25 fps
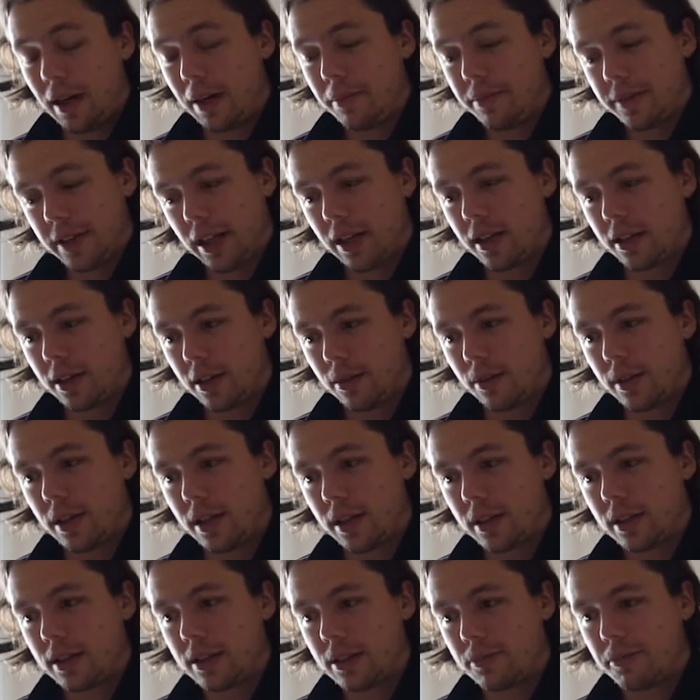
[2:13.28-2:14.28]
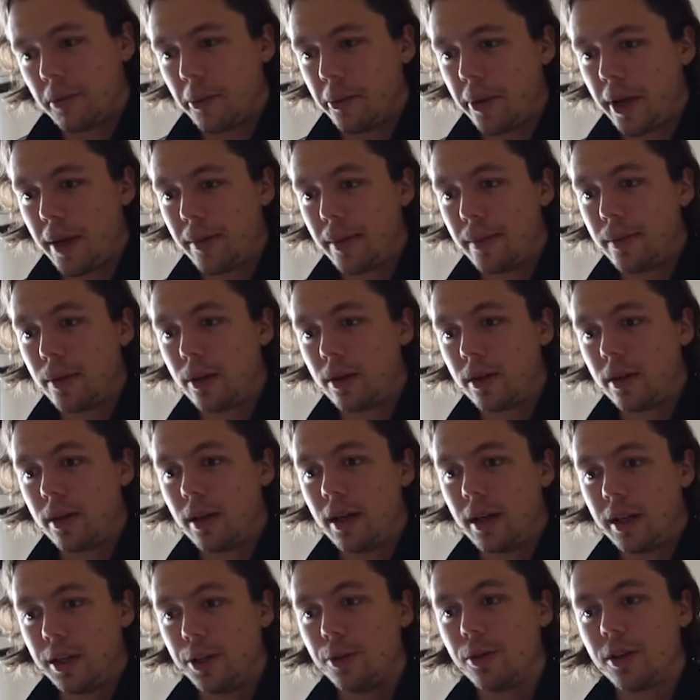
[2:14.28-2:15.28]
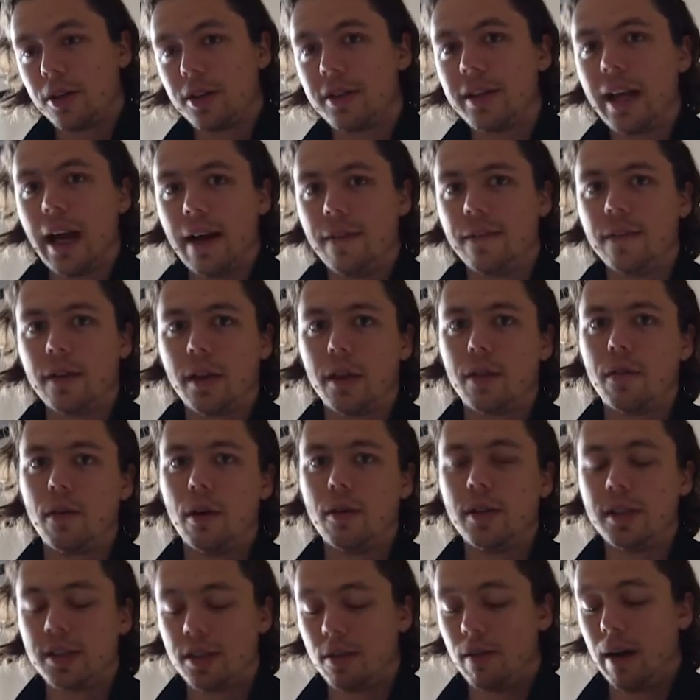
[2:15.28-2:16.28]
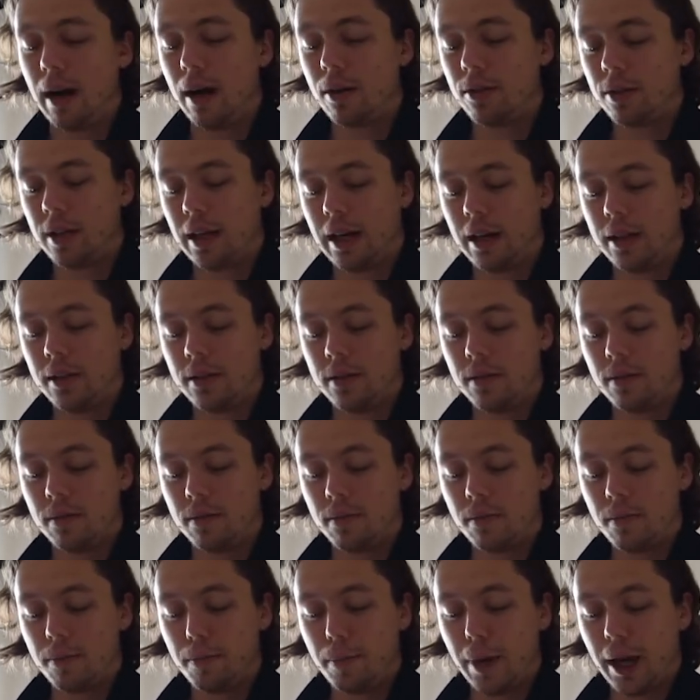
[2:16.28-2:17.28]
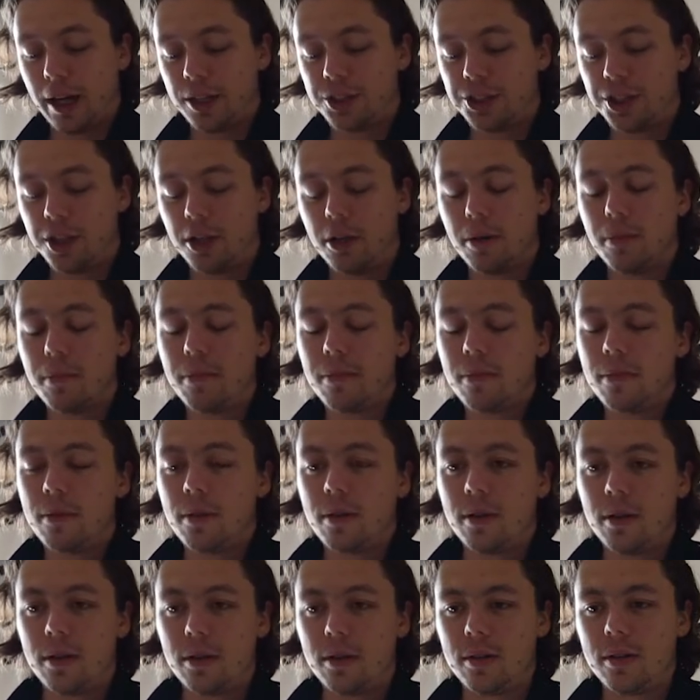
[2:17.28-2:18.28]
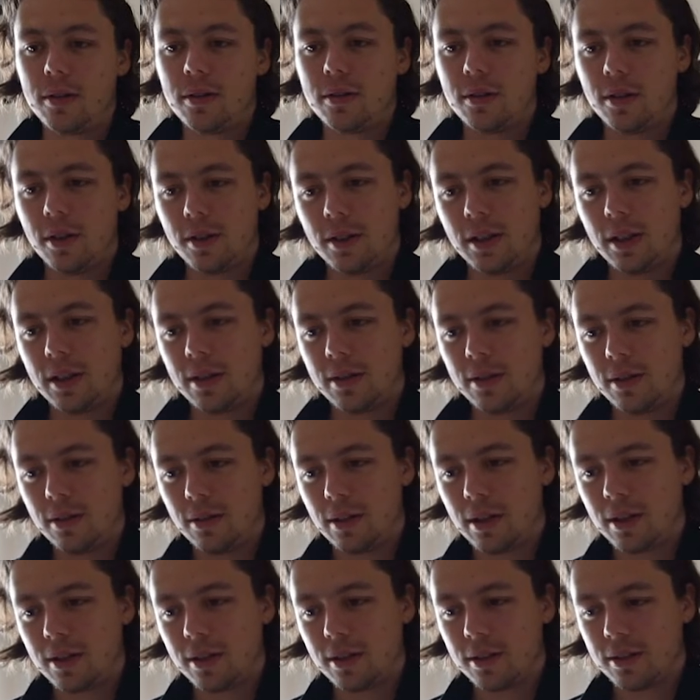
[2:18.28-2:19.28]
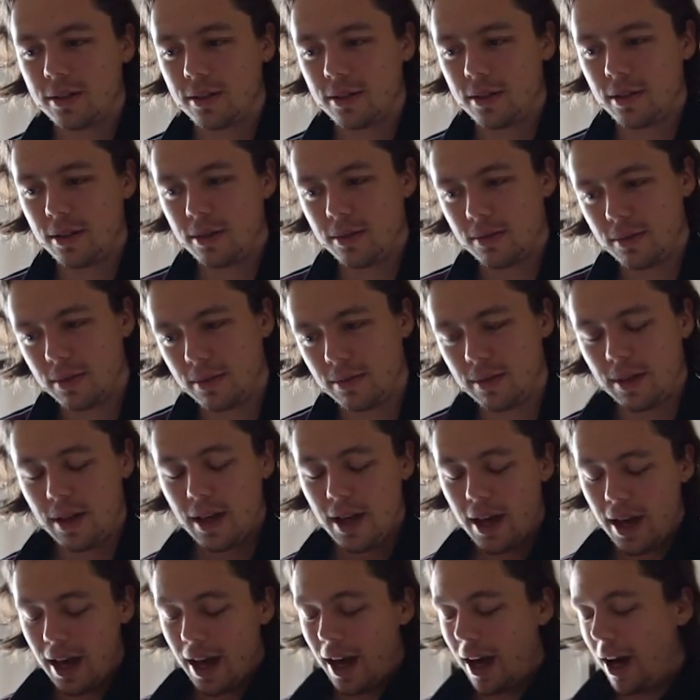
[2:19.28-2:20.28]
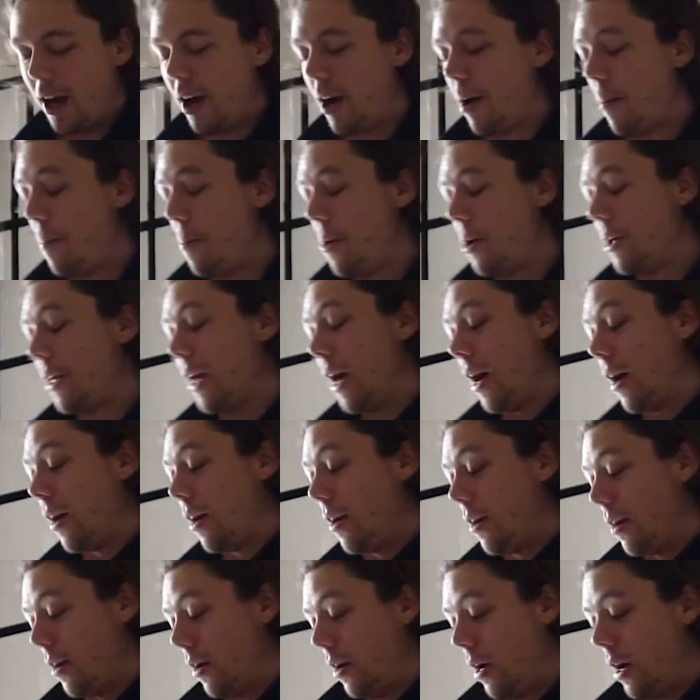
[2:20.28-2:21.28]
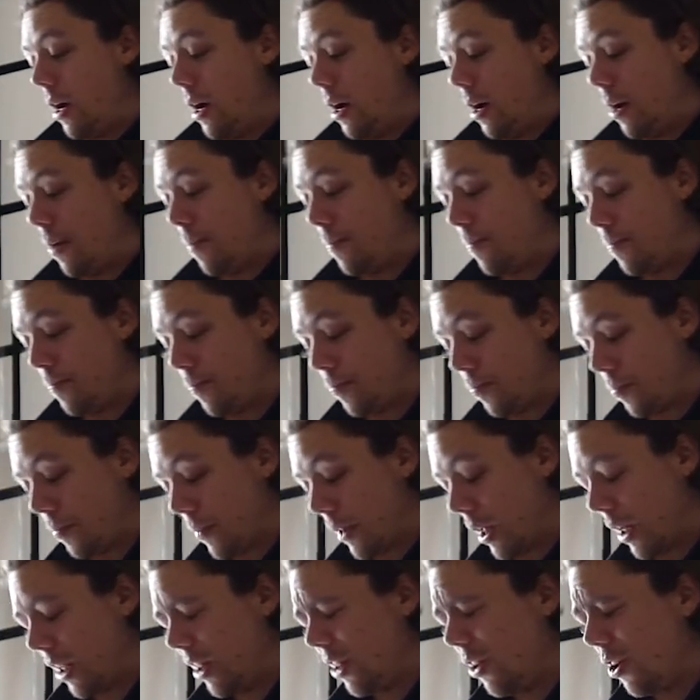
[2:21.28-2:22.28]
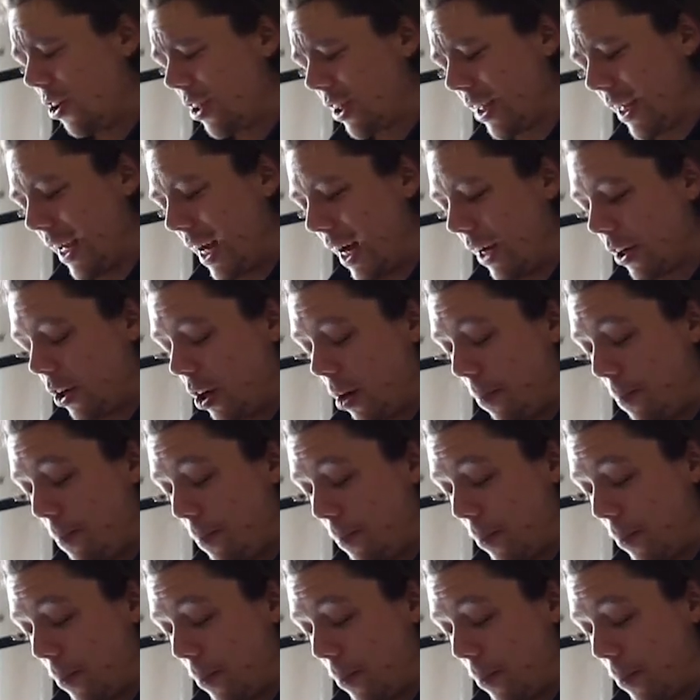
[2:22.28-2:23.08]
delicate with it because it's my baby, but you could definitely throw this around and bash it up. Not that I'd do that, but yeah. And luckily I got